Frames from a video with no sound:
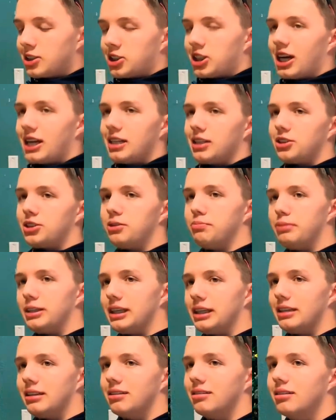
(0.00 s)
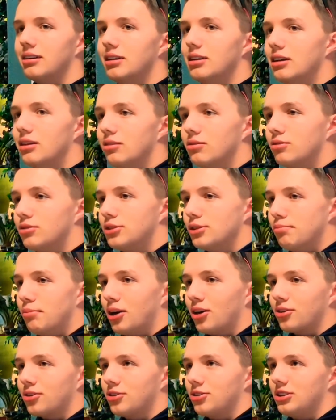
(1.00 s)
China should be
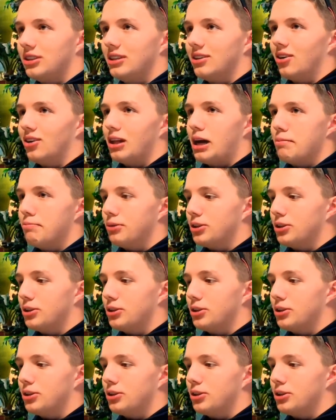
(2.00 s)
democracy and all that.